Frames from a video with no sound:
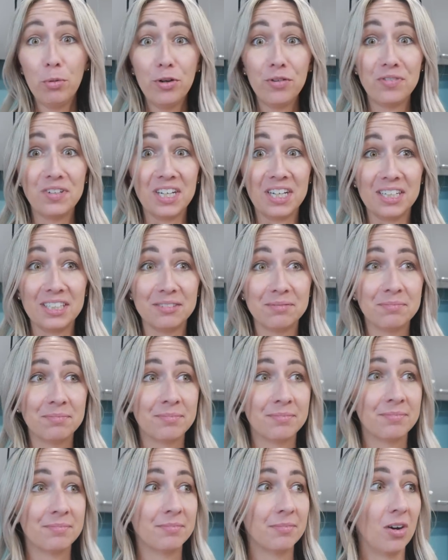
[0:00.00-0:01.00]
moved
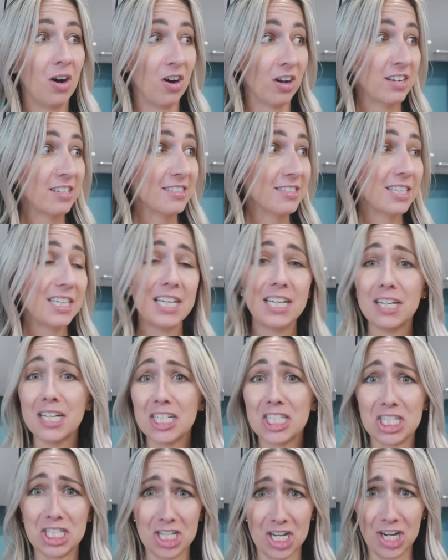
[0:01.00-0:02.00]
in. Honestly,
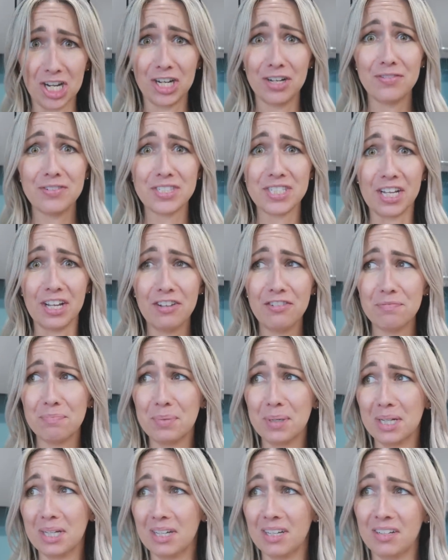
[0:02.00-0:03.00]
it's a ton of stuff,
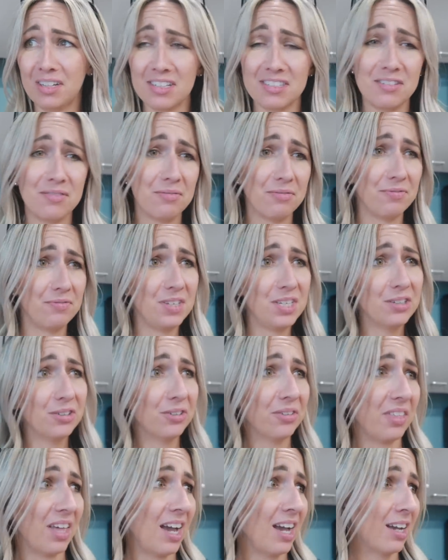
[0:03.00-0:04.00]
but it doesn't feel
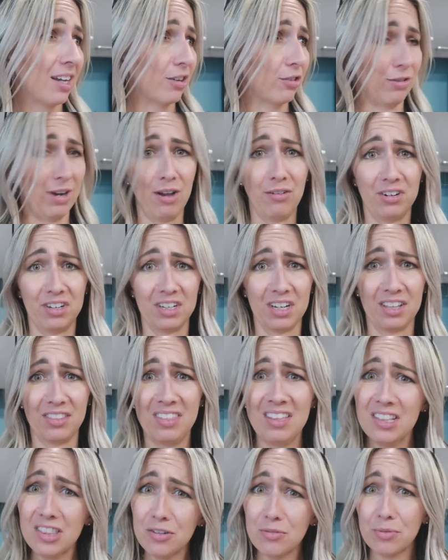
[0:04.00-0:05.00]
that crowded. I
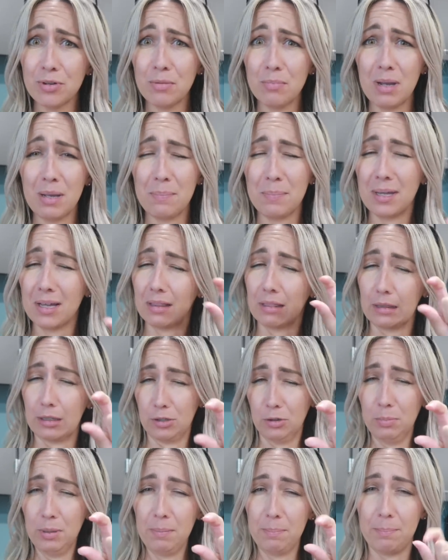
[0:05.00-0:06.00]
think the room might be a
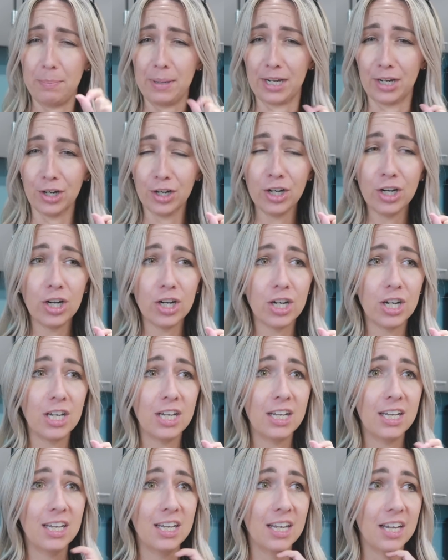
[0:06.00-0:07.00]
little bit bigger,
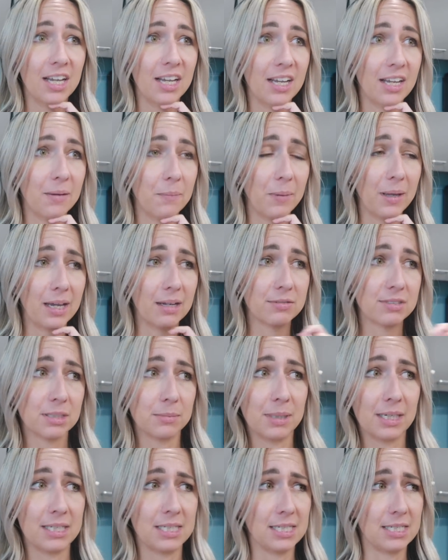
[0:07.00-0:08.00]
and we have some
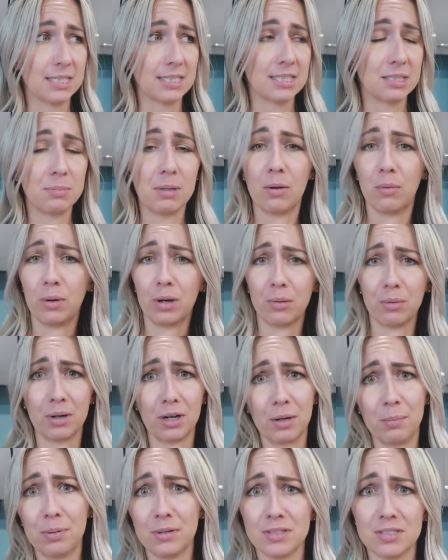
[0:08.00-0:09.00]
ideas about where we're
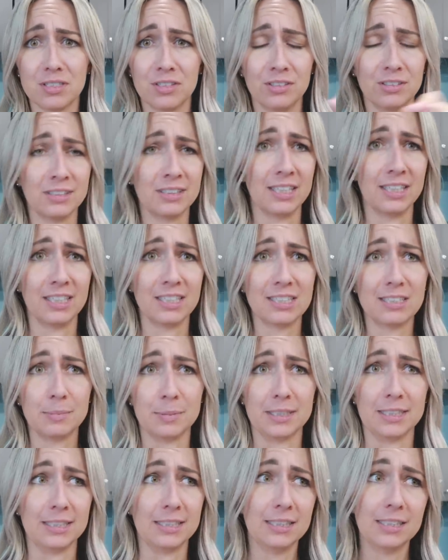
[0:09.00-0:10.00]
gonna put certain things,
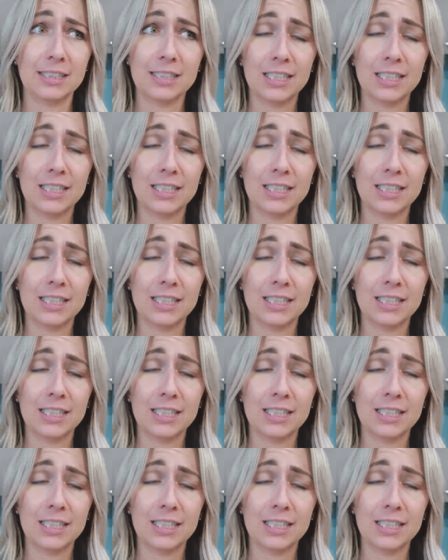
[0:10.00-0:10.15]
but